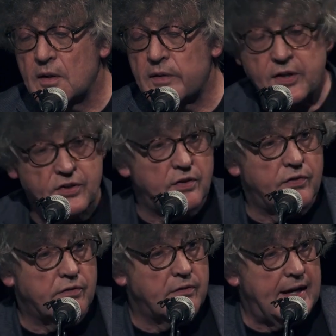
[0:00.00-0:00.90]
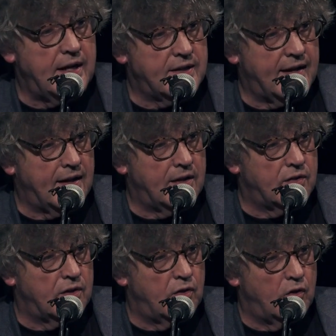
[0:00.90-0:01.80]
That's the 310
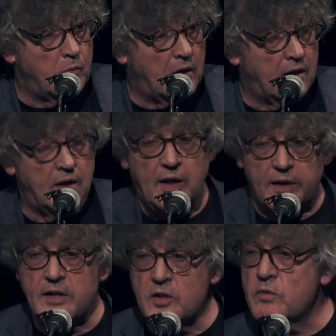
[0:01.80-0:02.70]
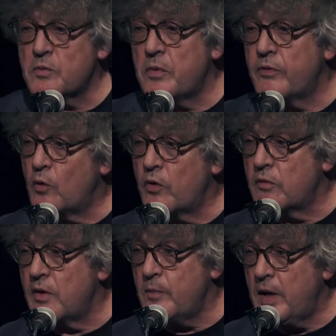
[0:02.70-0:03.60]
to Yuma. And this was before the
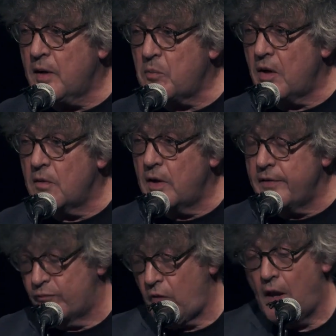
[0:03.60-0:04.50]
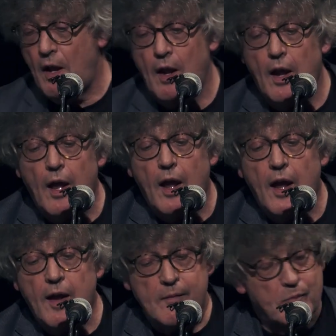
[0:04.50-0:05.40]
remake, by the way.
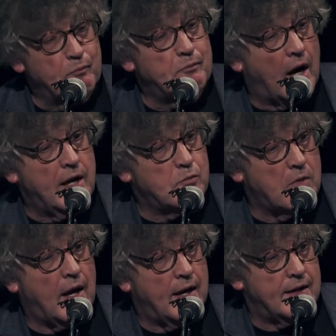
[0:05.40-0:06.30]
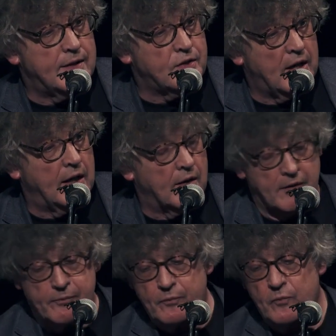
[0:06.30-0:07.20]
My ride's
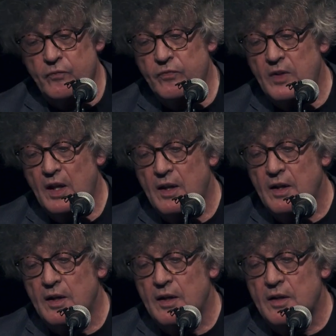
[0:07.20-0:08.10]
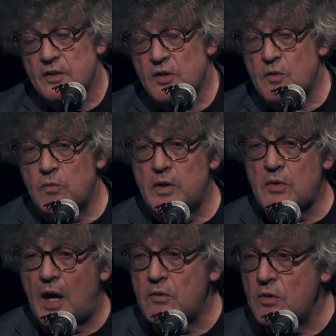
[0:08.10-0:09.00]
here. So
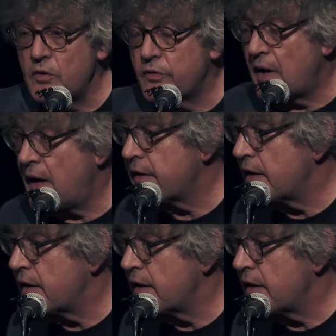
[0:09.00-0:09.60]
I wrote that